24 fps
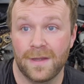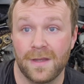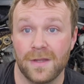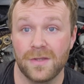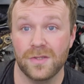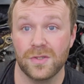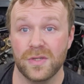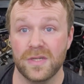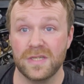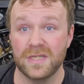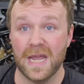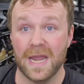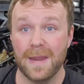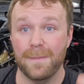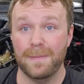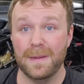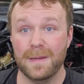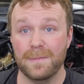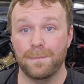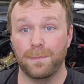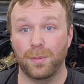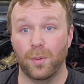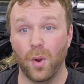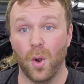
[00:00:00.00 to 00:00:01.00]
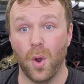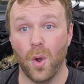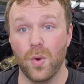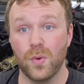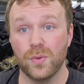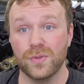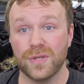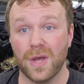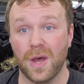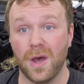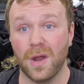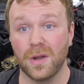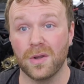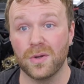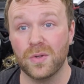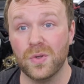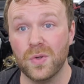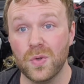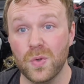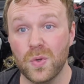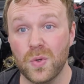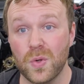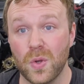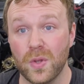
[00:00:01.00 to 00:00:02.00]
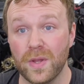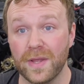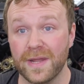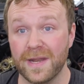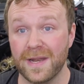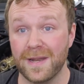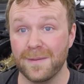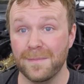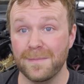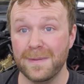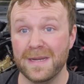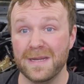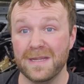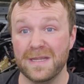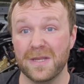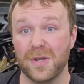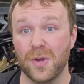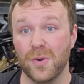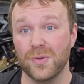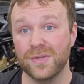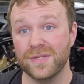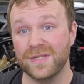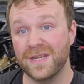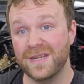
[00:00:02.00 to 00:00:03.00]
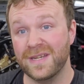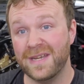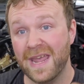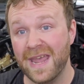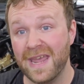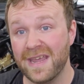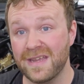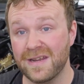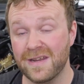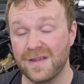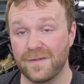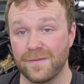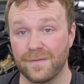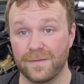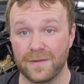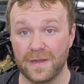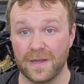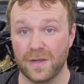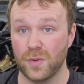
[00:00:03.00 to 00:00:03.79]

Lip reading: So you type in pros on Google and it immediately goes to negative.